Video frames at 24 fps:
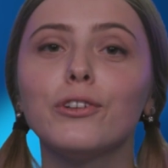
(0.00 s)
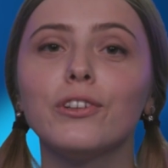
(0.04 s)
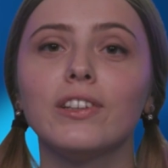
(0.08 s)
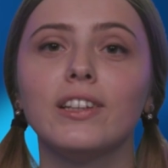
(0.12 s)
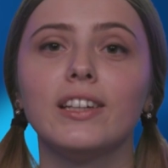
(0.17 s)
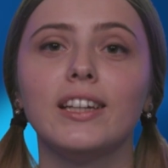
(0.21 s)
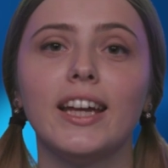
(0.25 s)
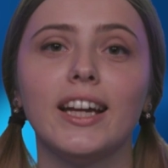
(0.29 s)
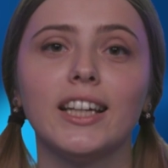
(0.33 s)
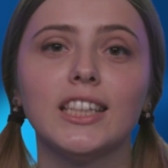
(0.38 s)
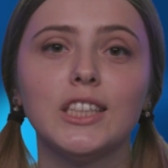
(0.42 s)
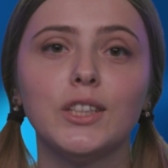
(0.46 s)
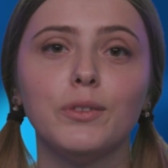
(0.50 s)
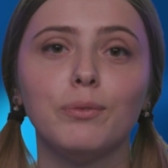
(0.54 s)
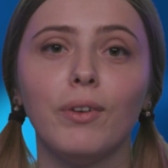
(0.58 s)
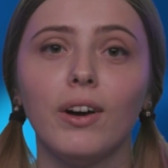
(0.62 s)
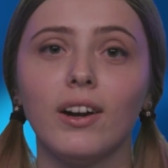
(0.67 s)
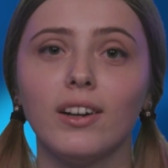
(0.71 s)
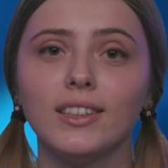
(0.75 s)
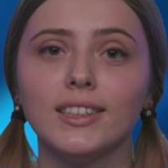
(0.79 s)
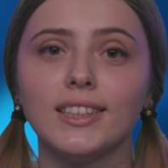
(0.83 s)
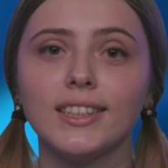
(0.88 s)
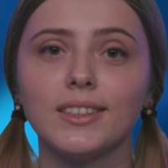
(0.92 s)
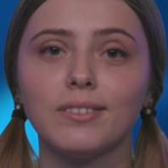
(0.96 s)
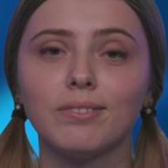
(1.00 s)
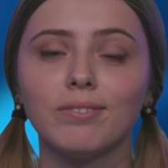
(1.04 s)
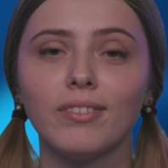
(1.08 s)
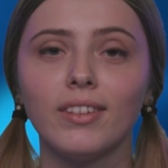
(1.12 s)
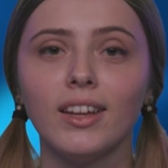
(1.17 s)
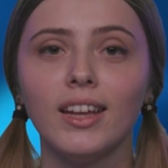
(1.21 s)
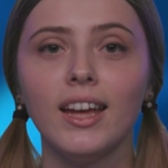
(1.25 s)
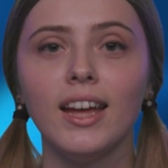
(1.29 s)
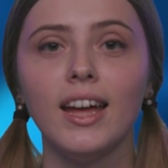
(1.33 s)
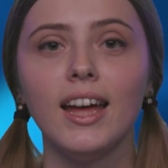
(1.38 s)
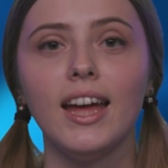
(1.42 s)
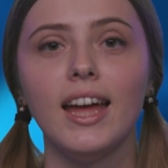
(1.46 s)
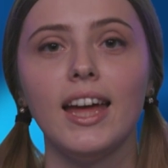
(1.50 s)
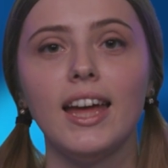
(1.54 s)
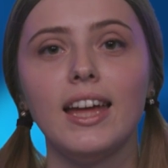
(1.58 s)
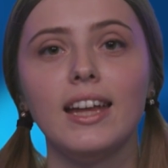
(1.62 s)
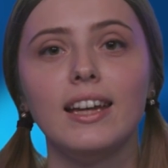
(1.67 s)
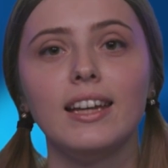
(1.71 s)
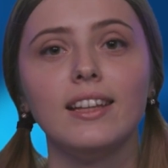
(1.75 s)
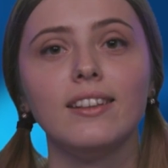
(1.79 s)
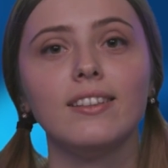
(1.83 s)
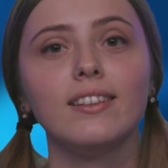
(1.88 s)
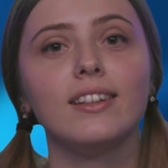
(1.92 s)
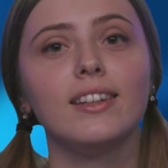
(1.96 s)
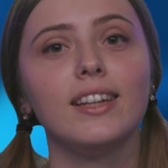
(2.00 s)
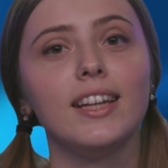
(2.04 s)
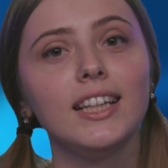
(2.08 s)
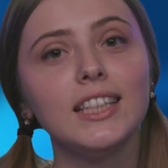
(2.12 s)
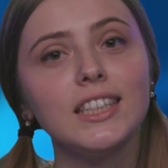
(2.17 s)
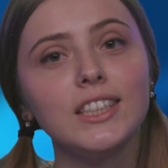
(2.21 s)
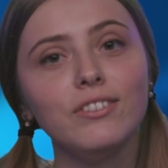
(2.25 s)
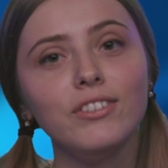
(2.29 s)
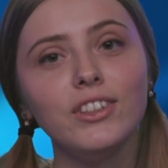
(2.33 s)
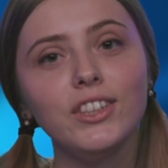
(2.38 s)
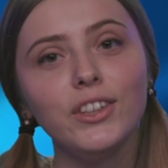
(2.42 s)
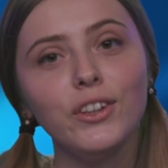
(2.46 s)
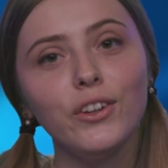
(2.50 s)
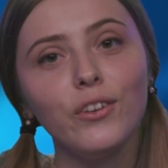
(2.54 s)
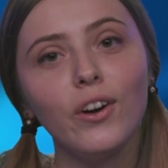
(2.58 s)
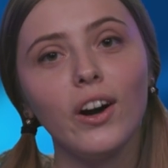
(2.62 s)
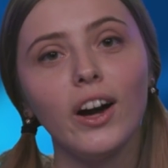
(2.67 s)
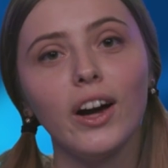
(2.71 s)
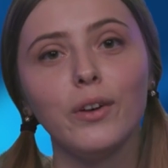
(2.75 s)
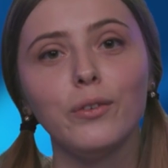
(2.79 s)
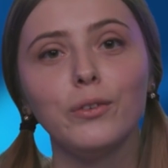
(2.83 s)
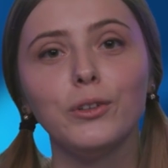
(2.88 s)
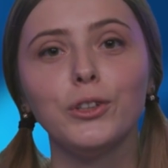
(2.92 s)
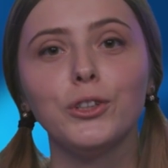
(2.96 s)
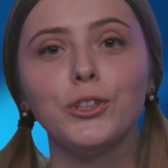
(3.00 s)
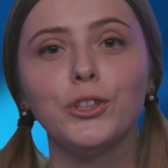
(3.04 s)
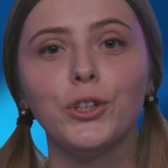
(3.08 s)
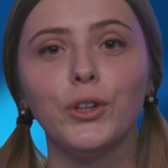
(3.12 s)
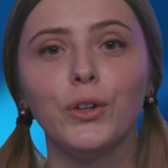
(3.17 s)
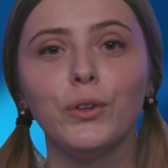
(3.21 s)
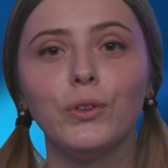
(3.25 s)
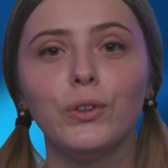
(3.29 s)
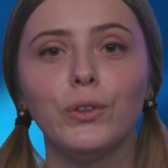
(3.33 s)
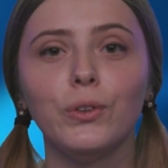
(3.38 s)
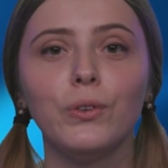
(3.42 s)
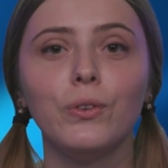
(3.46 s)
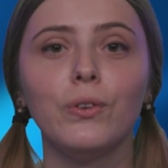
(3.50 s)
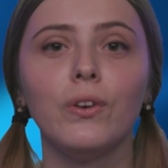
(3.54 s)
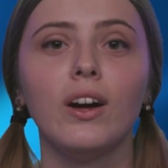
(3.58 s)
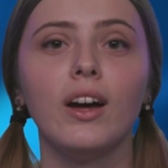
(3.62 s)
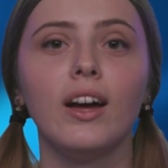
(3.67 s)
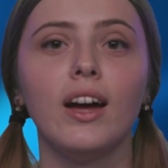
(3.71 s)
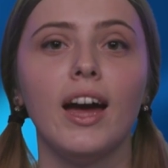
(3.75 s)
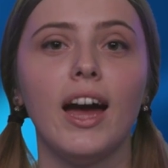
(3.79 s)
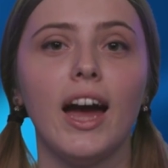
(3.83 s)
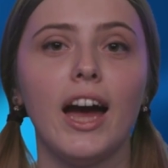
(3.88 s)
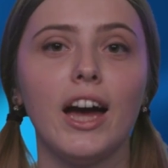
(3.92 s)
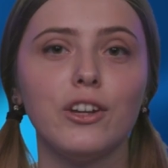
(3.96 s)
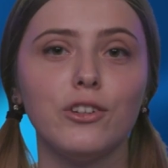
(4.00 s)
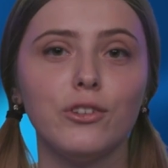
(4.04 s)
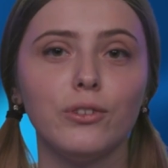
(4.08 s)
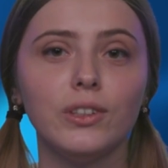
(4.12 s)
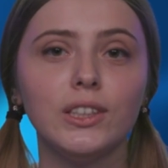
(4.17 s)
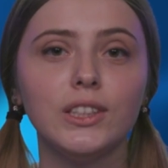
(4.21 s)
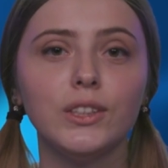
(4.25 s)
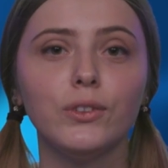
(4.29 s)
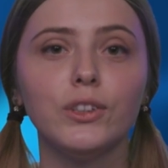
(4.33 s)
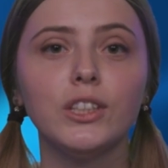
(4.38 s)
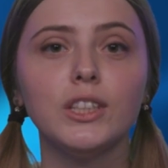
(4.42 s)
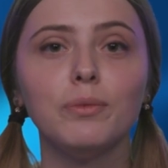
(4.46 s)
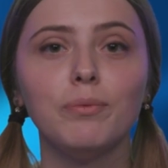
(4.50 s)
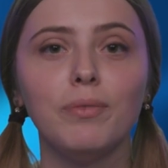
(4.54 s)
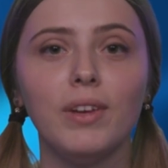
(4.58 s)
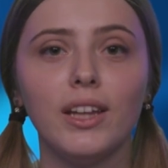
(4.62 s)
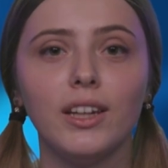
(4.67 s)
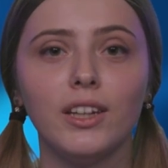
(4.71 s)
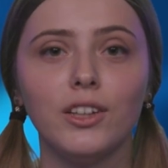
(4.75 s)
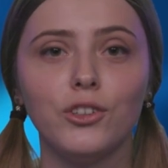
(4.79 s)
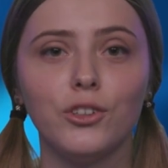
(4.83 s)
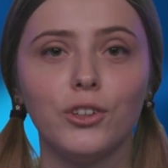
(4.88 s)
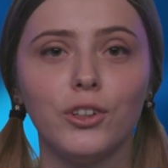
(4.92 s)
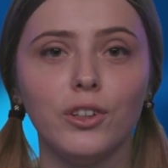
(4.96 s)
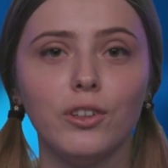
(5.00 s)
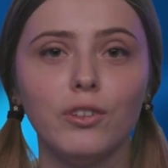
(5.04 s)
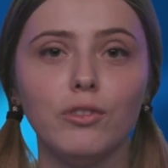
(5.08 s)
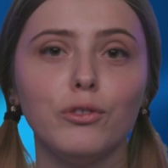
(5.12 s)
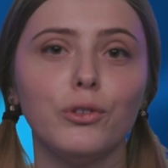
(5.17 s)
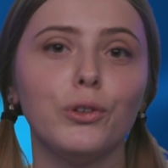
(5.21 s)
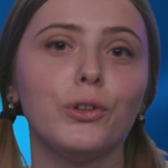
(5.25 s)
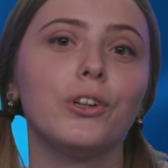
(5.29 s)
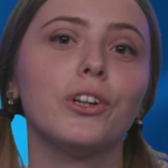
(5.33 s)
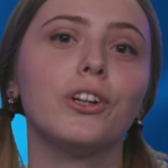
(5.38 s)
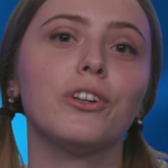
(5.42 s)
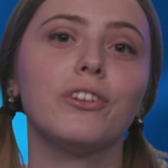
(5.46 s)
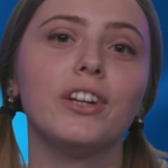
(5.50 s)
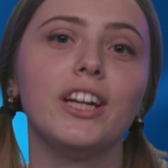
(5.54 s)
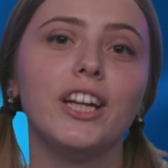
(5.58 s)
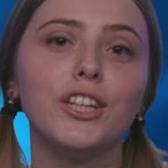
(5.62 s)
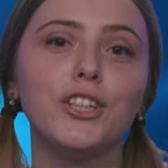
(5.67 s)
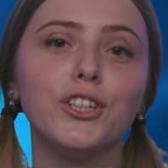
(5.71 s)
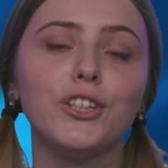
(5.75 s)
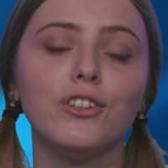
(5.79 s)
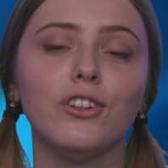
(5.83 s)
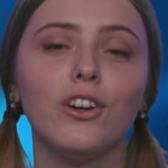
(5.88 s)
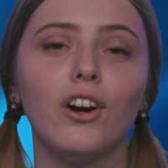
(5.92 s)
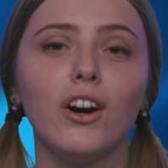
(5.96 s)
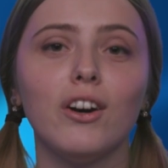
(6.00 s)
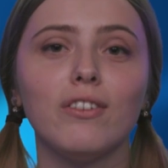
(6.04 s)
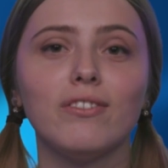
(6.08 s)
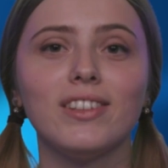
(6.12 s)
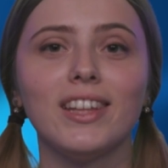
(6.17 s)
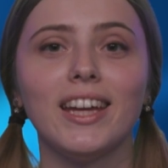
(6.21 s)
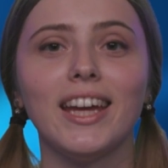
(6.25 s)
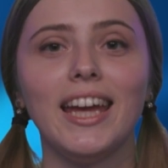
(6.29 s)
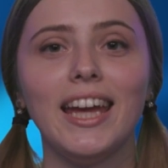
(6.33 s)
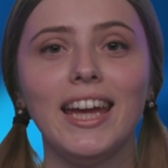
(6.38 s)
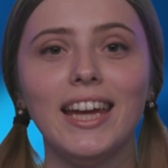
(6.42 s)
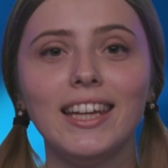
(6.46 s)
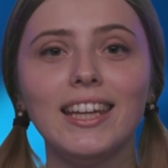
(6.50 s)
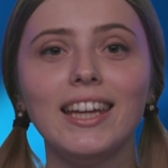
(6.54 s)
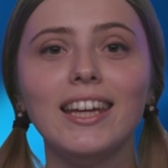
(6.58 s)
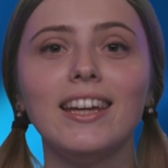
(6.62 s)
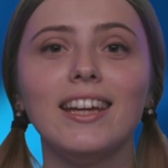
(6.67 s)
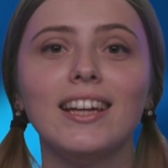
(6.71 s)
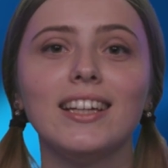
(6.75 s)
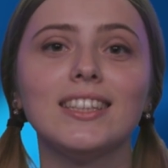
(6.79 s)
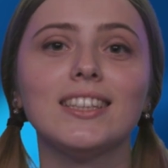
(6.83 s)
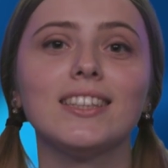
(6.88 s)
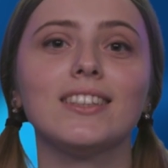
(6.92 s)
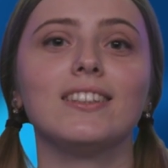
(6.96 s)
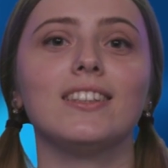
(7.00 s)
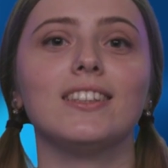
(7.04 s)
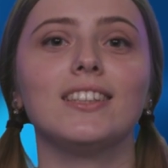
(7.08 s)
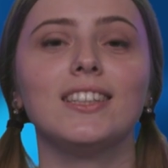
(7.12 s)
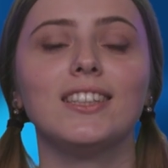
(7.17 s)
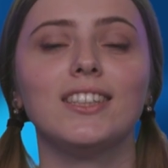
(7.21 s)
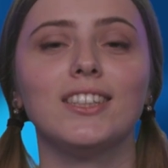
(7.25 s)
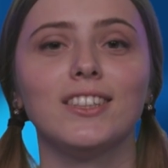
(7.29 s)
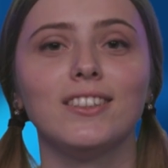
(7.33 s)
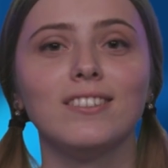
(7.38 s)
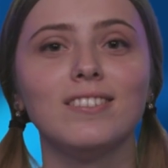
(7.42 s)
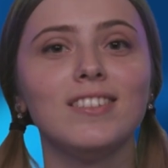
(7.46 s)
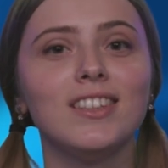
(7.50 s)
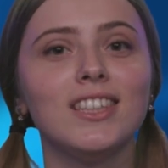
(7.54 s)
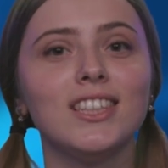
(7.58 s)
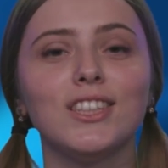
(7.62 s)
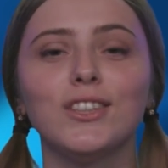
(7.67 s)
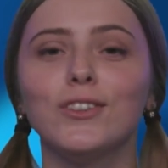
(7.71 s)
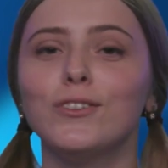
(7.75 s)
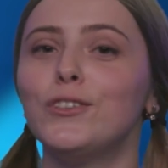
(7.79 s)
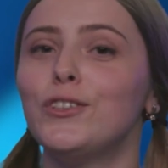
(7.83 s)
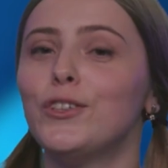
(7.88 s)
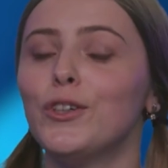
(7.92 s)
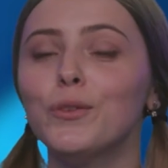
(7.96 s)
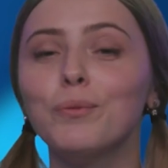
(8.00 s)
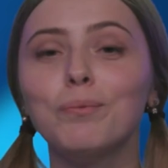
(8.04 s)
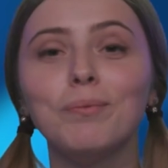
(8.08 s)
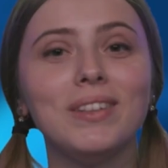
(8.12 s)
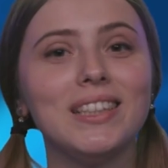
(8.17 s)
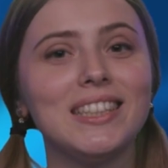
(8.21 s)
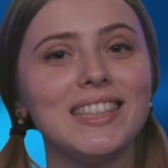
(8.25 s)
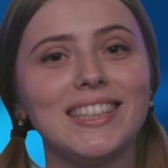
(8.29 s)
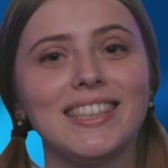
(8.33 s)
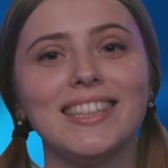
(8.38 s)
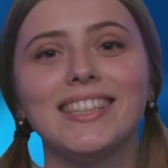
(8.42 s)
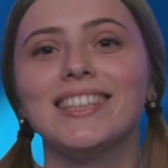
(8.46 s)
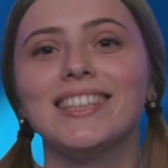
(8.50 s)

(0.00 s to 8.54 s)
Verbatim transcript: for the next parts. And in the next video, I will show you Azure Resource Manager for creation of the AKS cluster. So don't miss